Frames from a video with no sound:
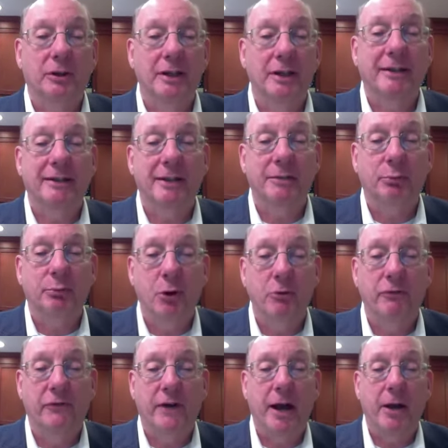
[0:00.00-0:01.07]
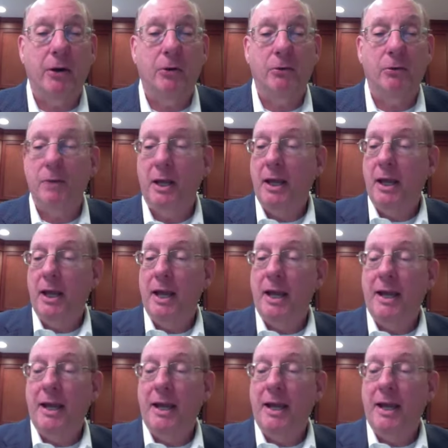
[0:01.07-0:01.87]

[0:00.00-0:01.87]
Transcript: LinkedIn profile, mm-hmm.